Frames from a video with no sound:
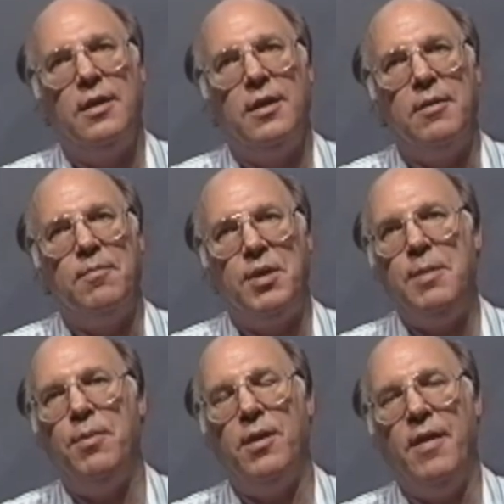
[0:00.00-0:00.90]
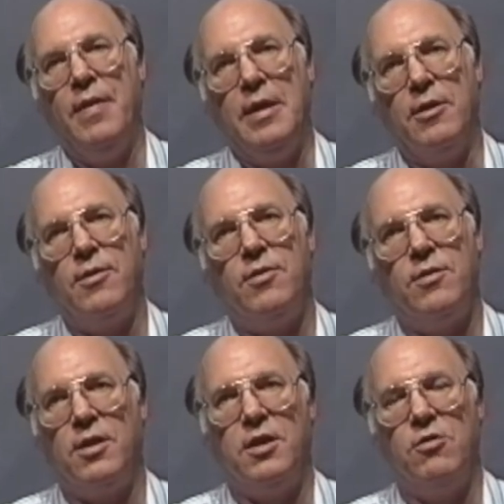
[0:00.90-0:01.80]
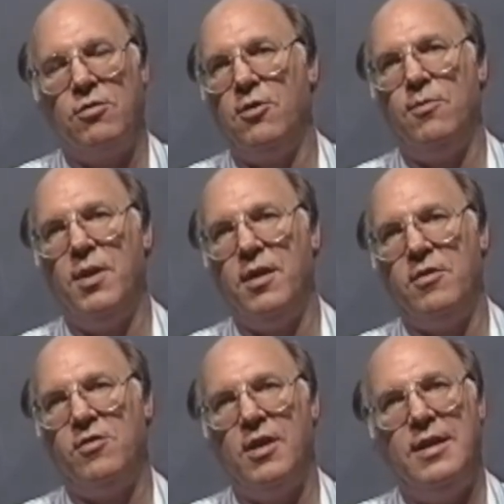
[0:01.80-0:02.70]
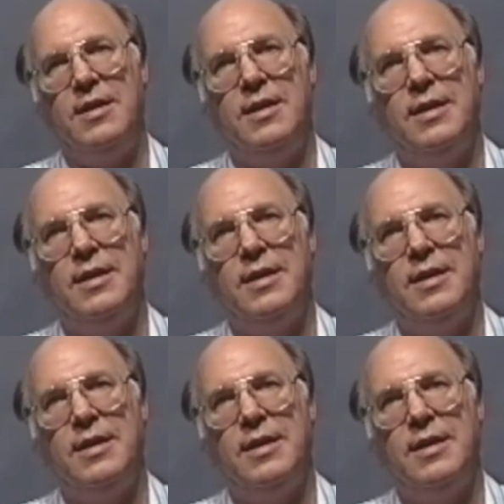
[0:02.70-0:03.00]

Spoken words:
that people on the earth are controlled by the sun,